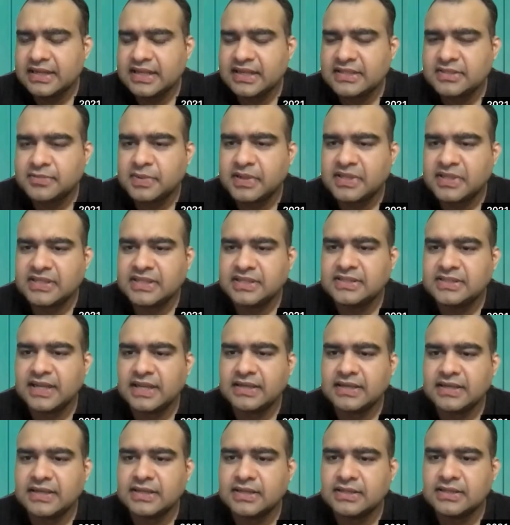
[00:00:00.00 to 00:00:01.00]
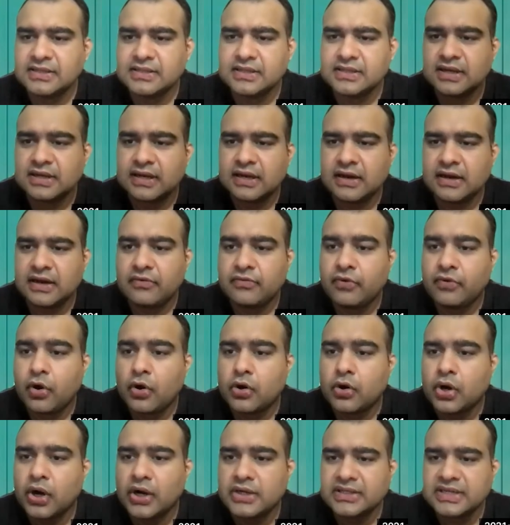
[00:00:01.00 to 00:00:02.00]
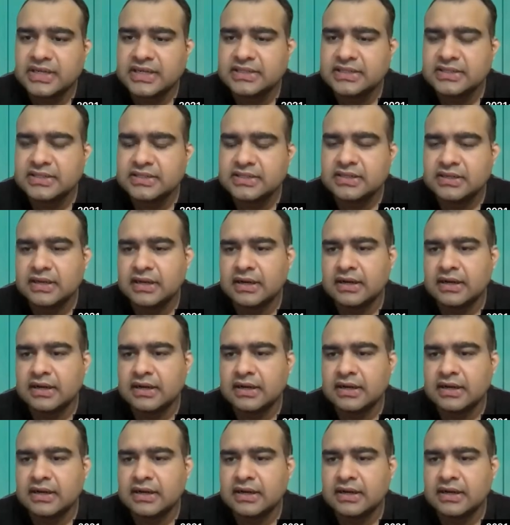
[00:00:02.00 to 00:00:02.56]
explicit signals for content